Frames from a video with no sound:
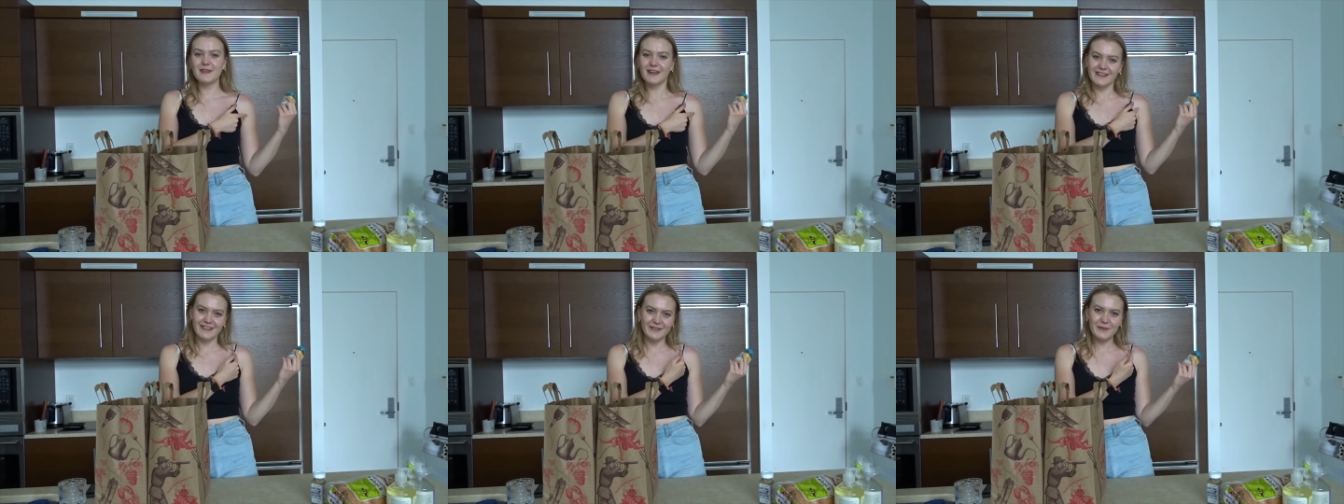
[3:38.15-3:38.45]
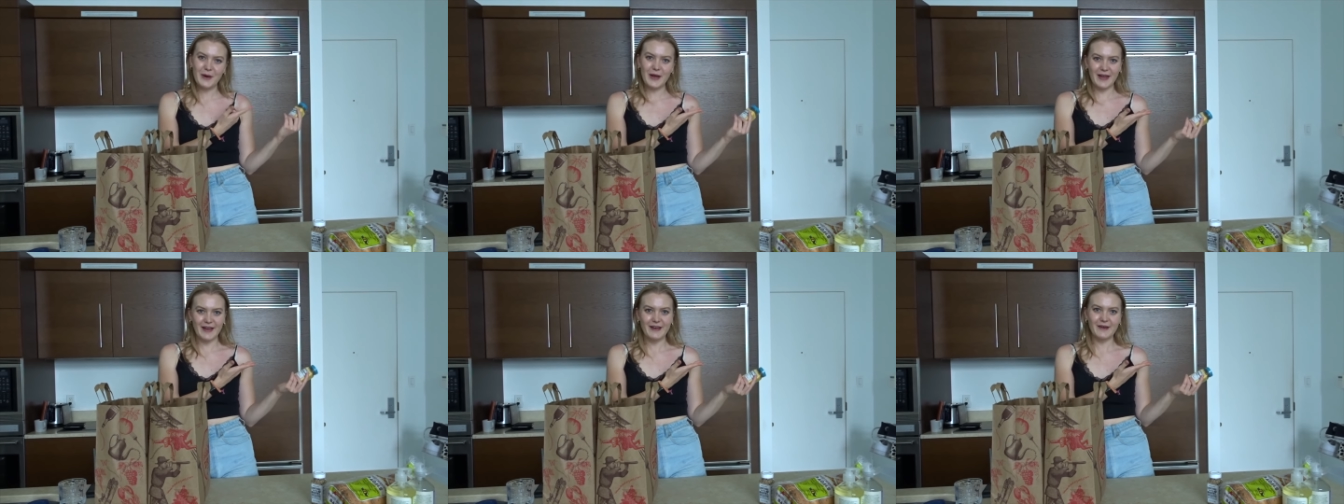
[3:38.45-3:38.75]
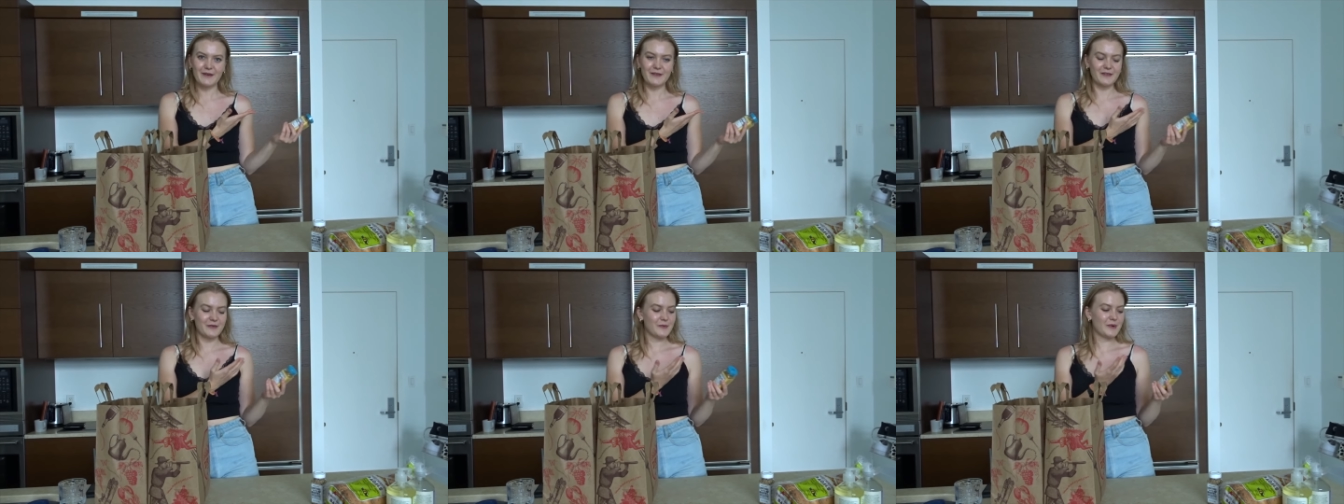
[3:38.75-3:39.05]
That's why I
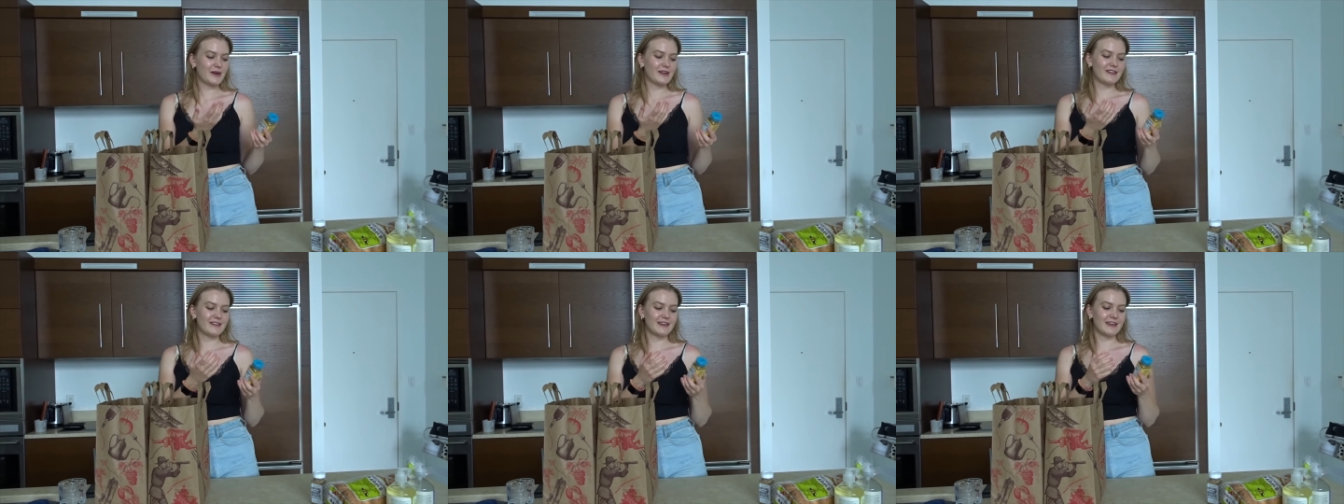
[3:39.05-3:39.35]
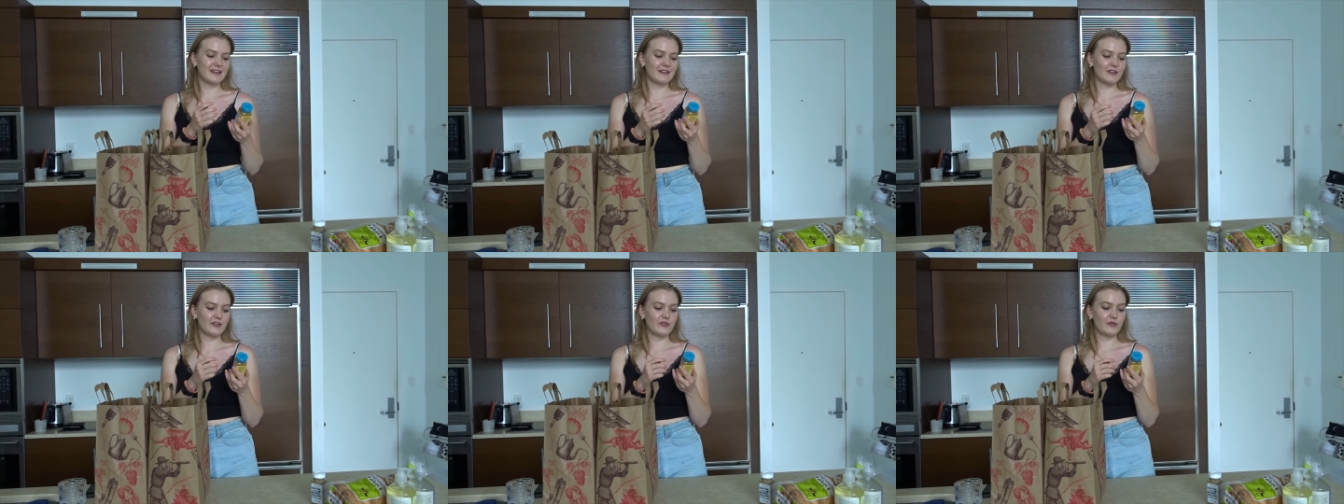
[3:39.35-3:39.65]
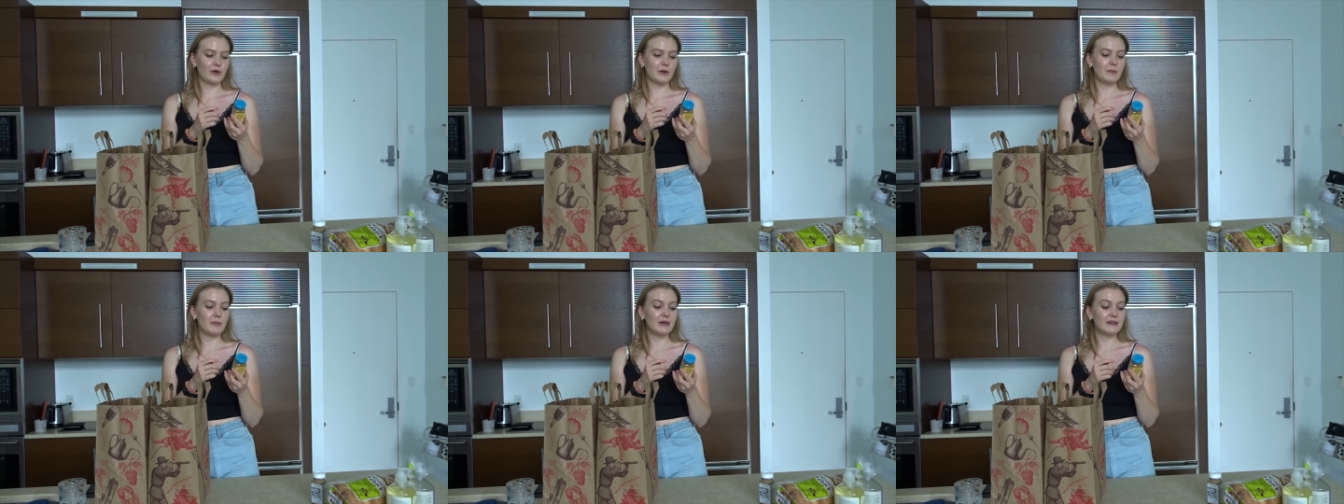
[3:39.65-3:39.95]
also wanted to get the
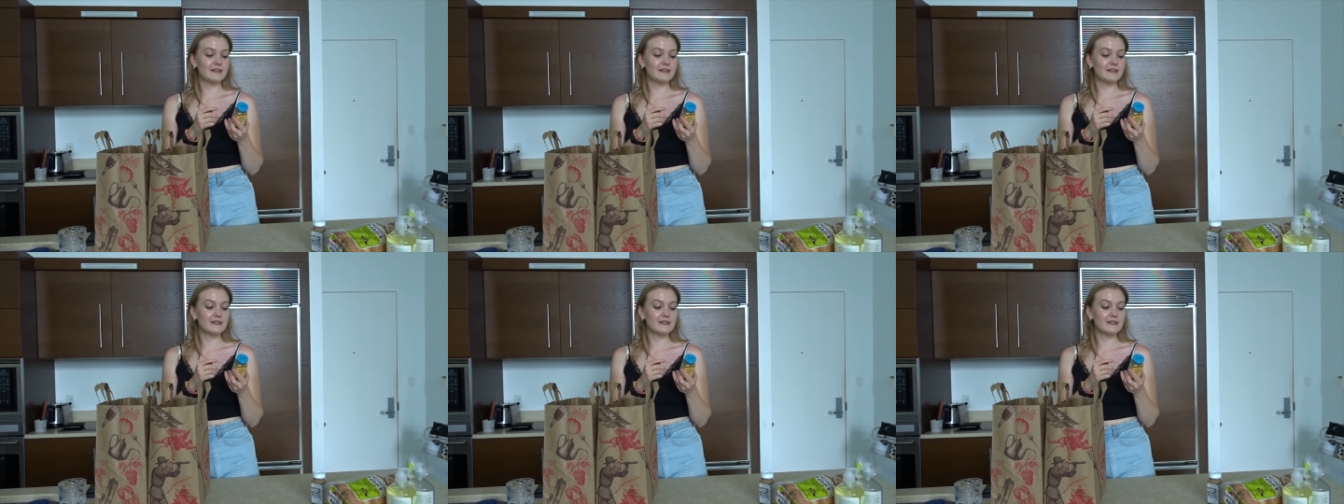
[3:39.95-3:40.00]
shrimp.